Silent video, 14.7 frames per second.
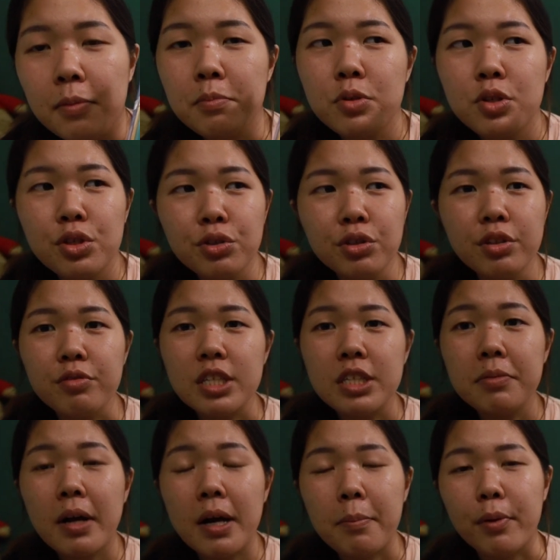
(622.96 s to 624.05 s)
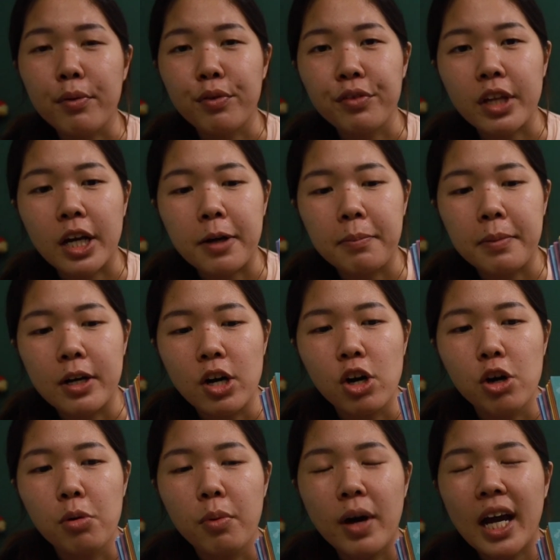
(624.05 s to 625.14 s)
So the reason why I bought from Taobao,
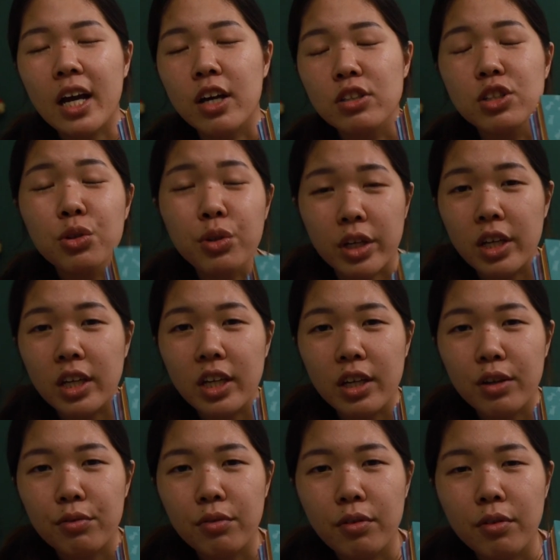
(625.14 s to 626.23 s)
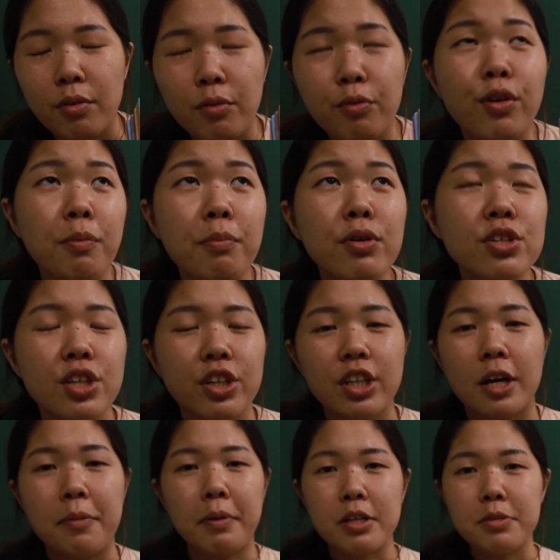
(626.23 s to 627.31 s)
or why I was looking for books on
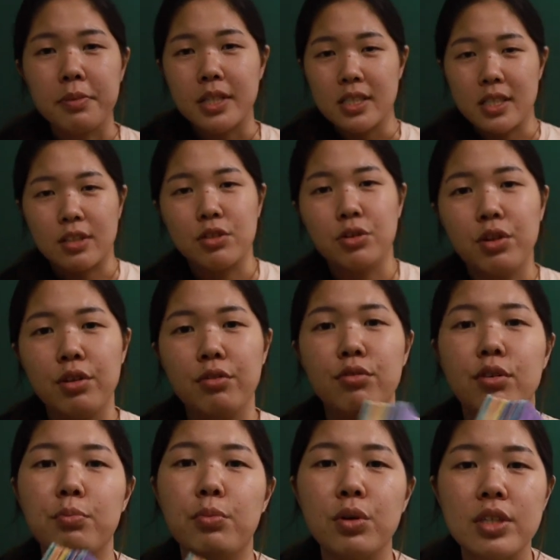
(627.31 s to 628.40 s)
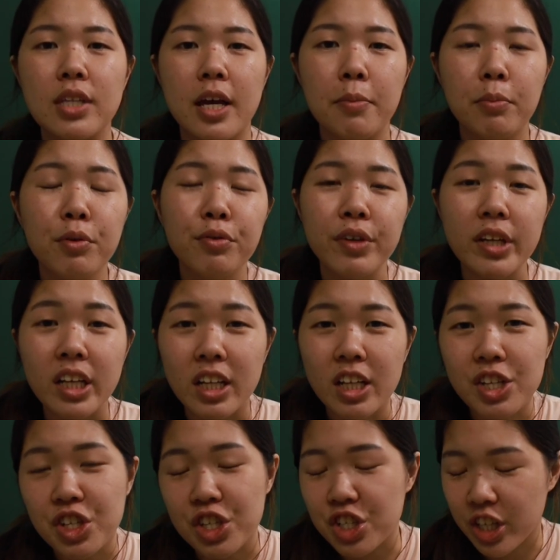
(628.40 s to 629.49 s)
Taobao, is because I was looking for books that are both
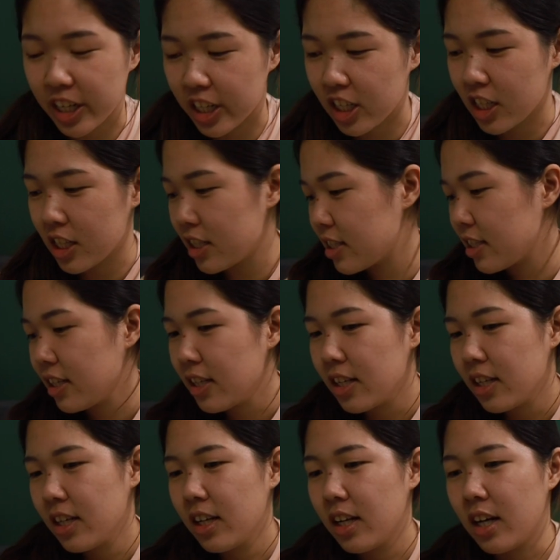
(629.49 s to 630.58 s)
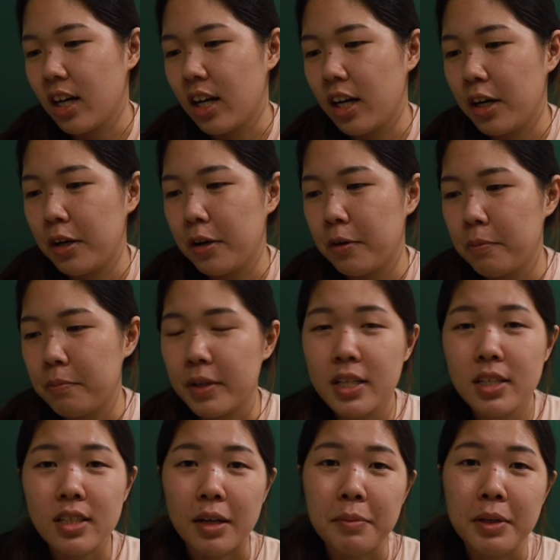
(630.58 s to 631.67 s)
English and Chinese.
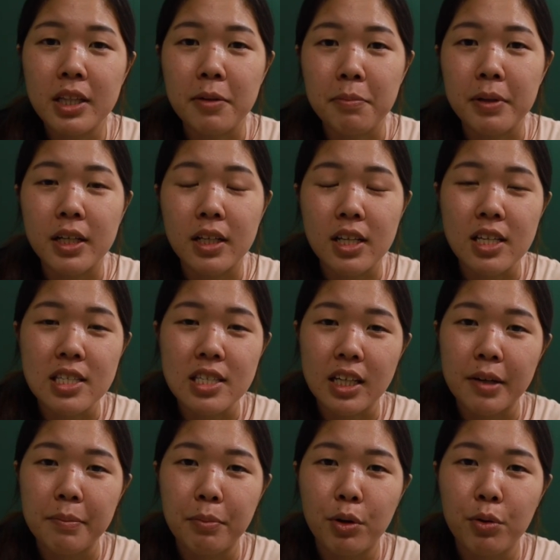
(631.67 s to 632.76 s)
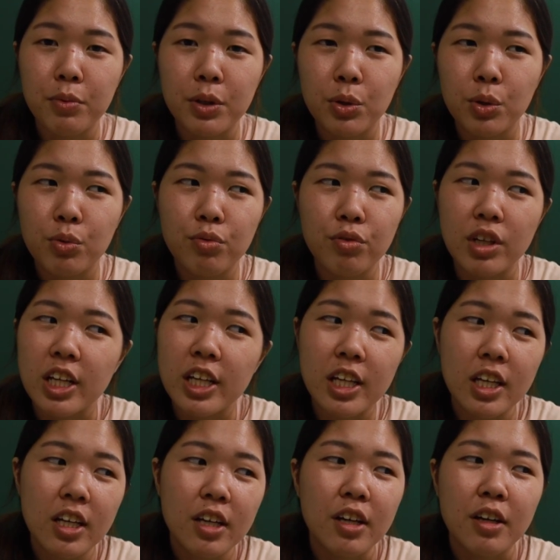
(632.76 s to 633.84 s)
Because I mean, typically in Singapore we don't
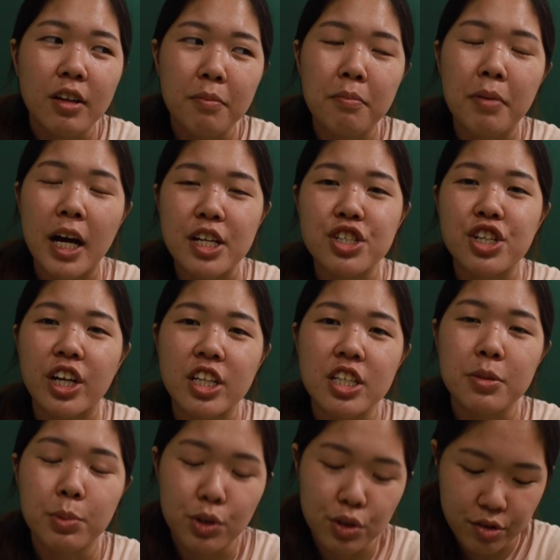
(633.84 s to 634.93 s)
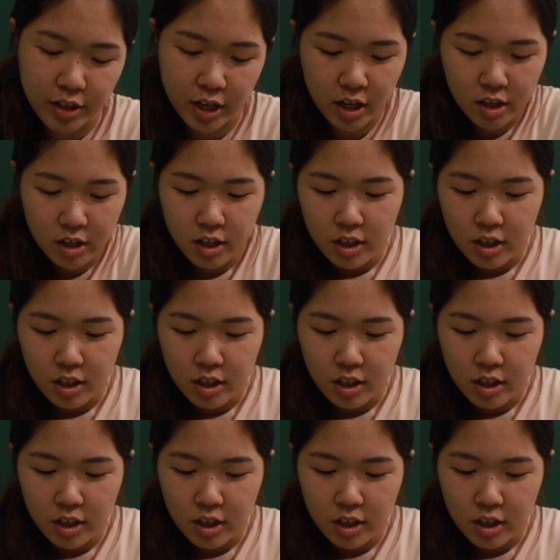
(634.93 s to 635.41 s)
really buy Chinese books, right?